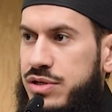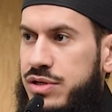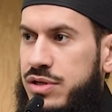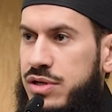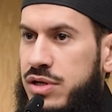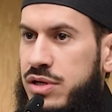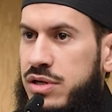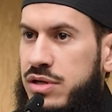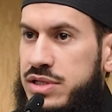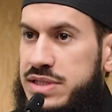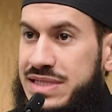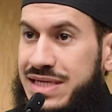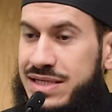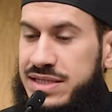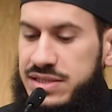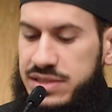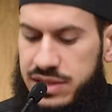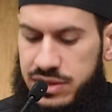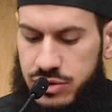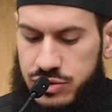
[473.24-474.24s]

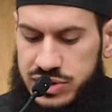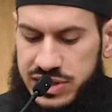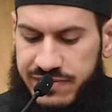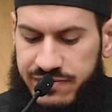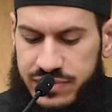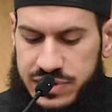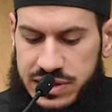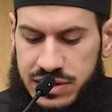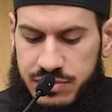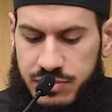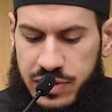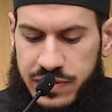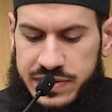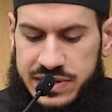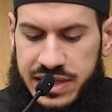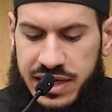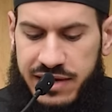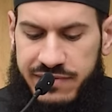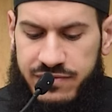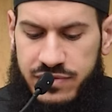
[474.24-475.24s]
16 or 17 months
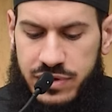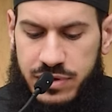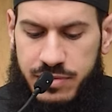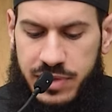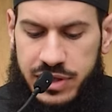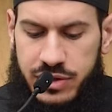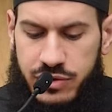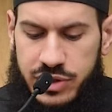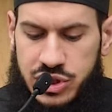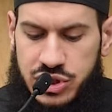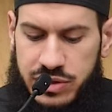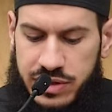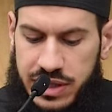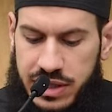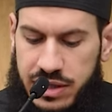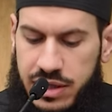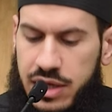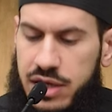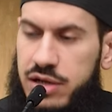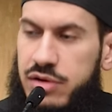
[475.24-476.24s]
after the migration, the
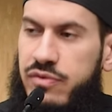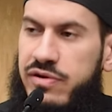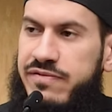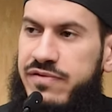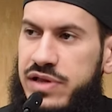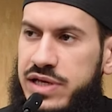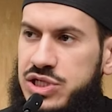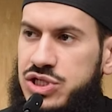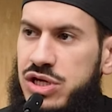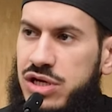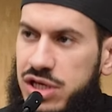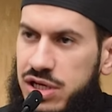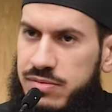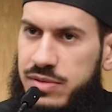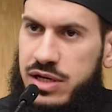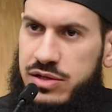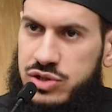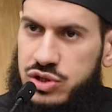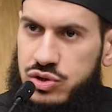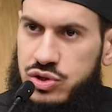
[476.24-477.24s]
revelation came down
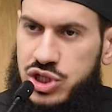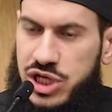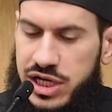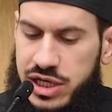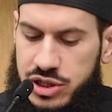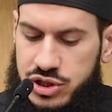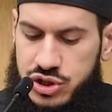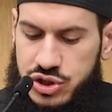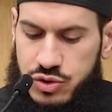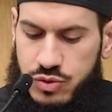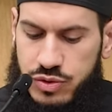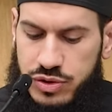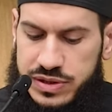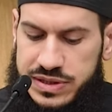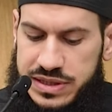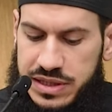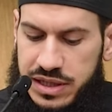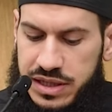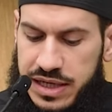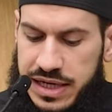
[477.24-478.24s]
to change towards
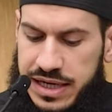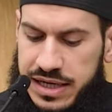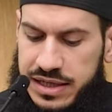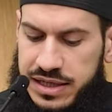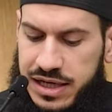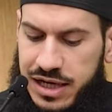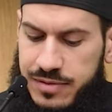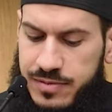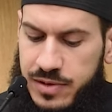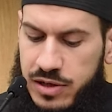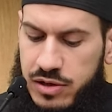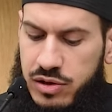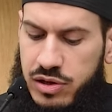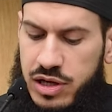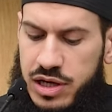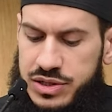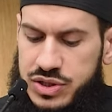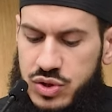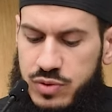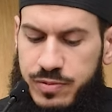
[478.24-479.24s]
the Kaaba. Allah
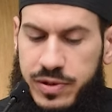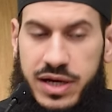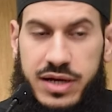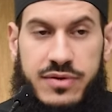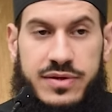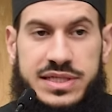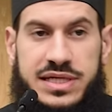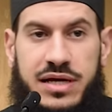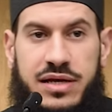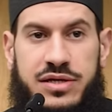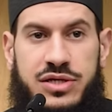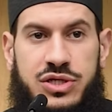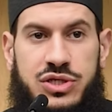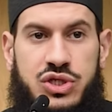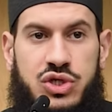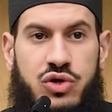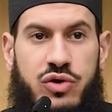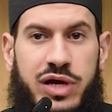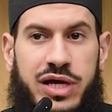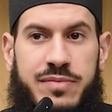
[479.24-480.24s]
subhanahu wa ta'ala
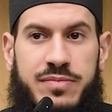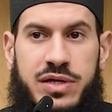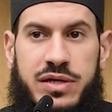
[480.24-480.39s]
described it in the